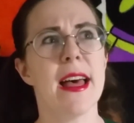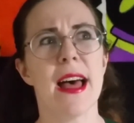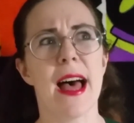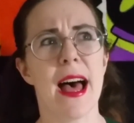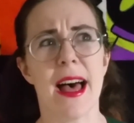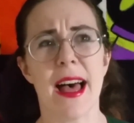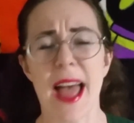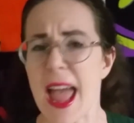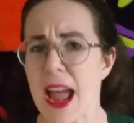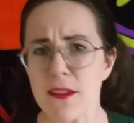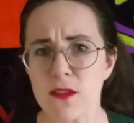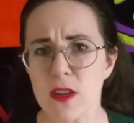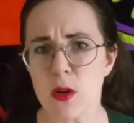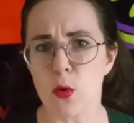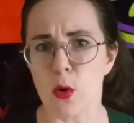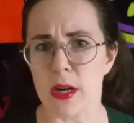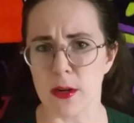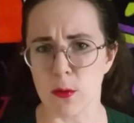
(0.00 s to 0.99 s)

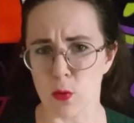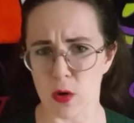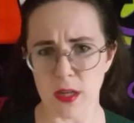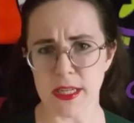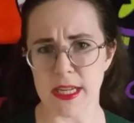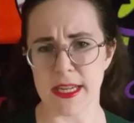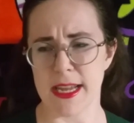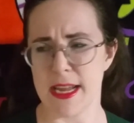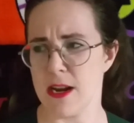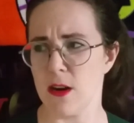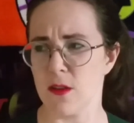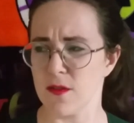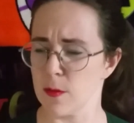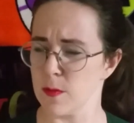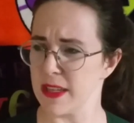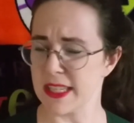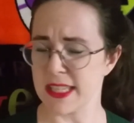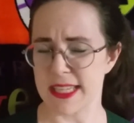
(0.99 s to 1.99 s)
Everyone working here,
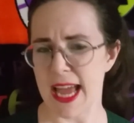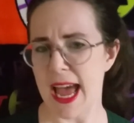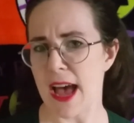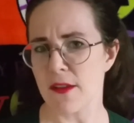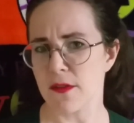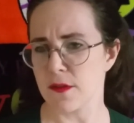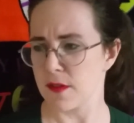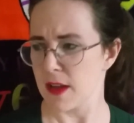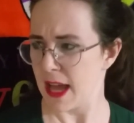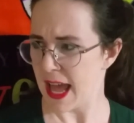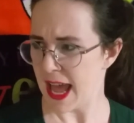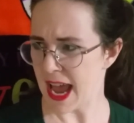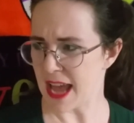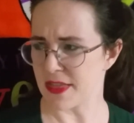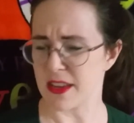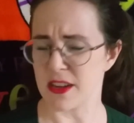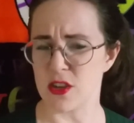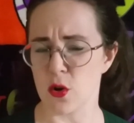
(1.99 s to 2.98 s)
from the staff
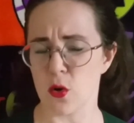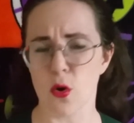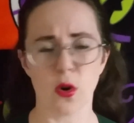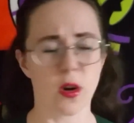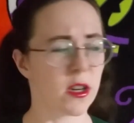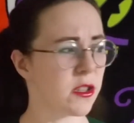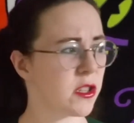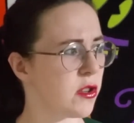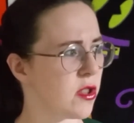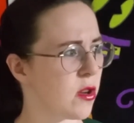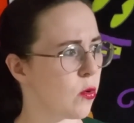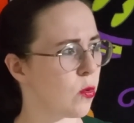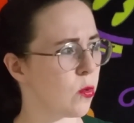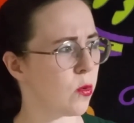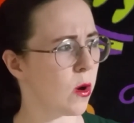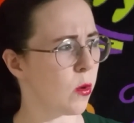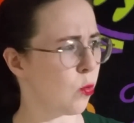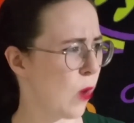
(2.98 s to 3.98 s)
at the door to the
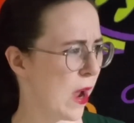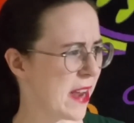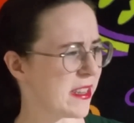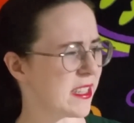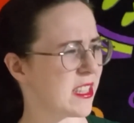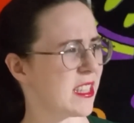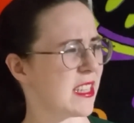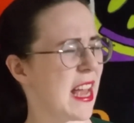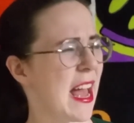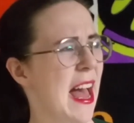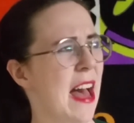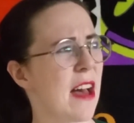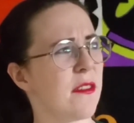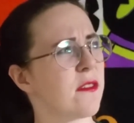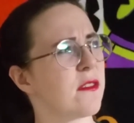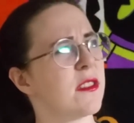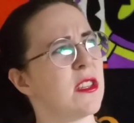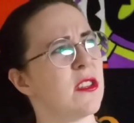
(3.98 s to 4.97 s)
wait
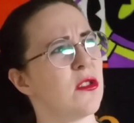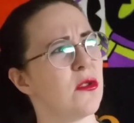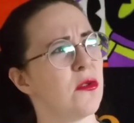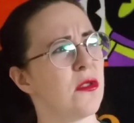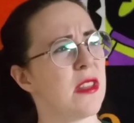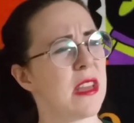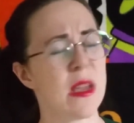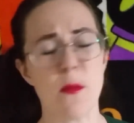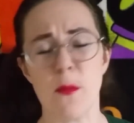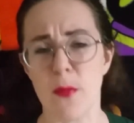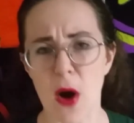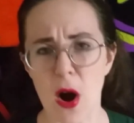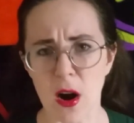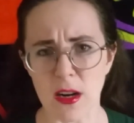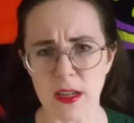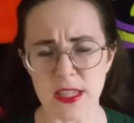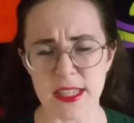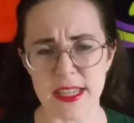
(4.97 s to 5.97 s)
staff to the
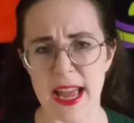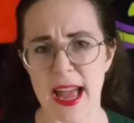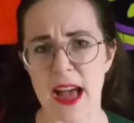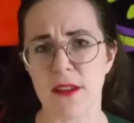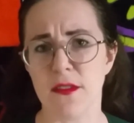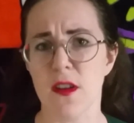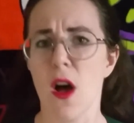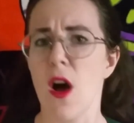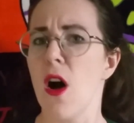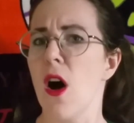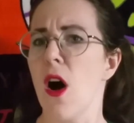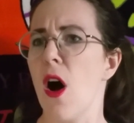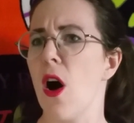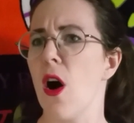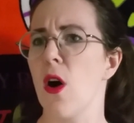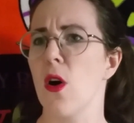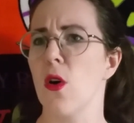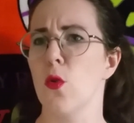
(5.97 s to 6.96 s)
bar staff,
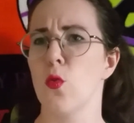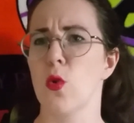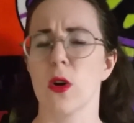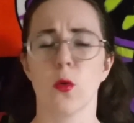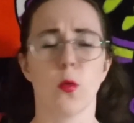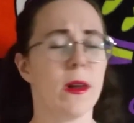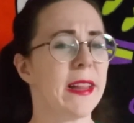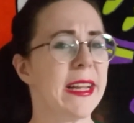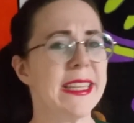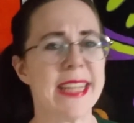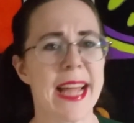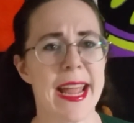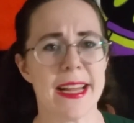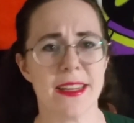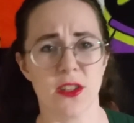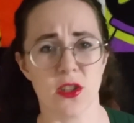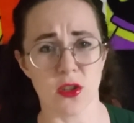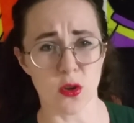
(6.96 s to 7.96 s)
all were willing to
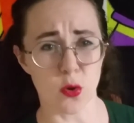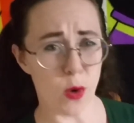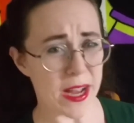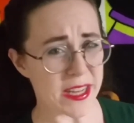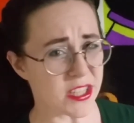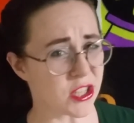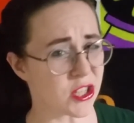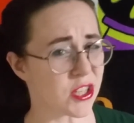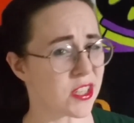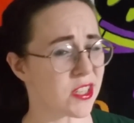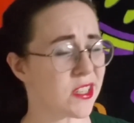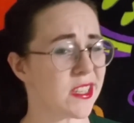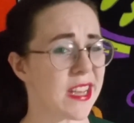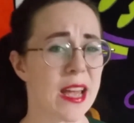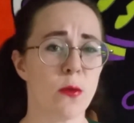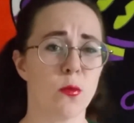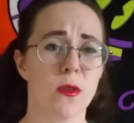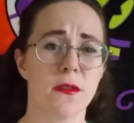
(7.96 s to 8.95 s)
answer questions
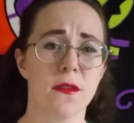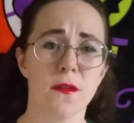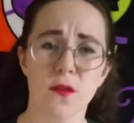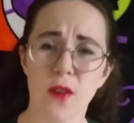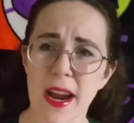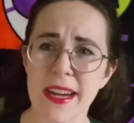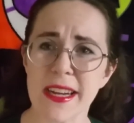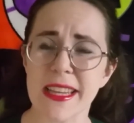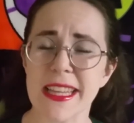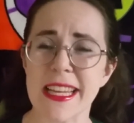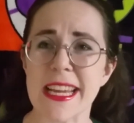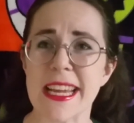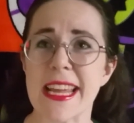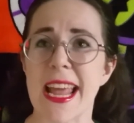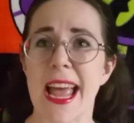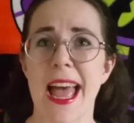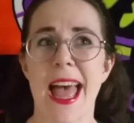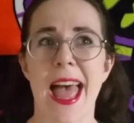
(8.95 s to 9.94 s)
and were
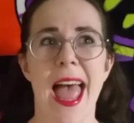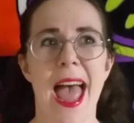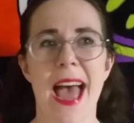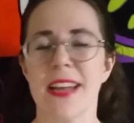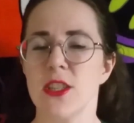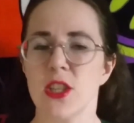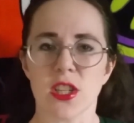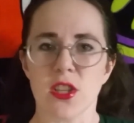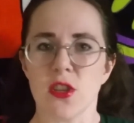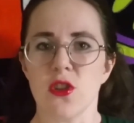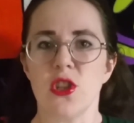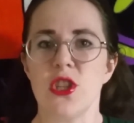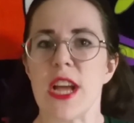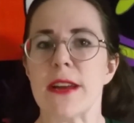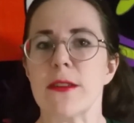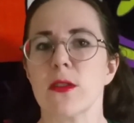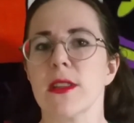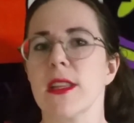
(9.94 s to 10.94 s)
friendly and just
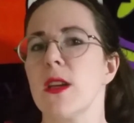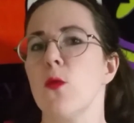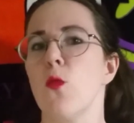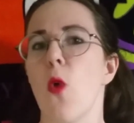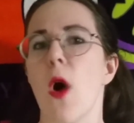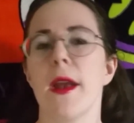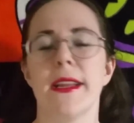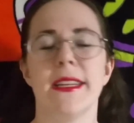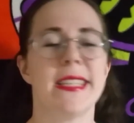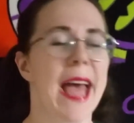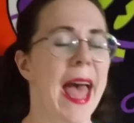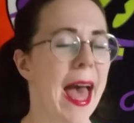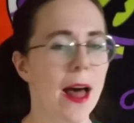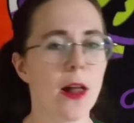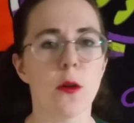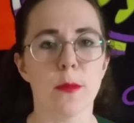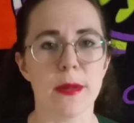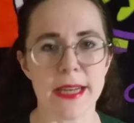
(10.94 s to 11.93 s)
generally wanted to
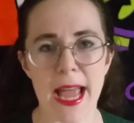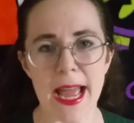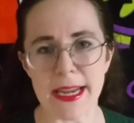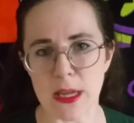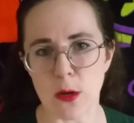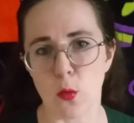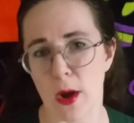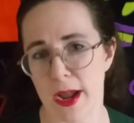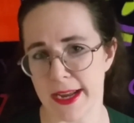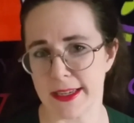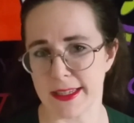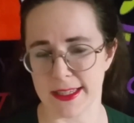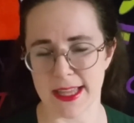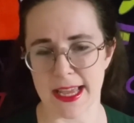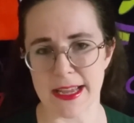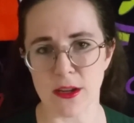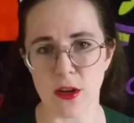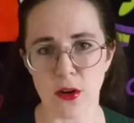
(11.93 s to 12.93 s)
help in any ways
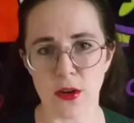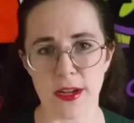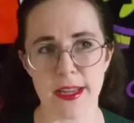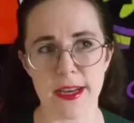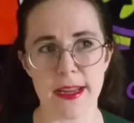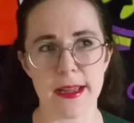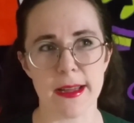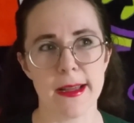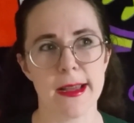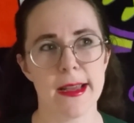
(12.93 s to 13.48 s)
they could.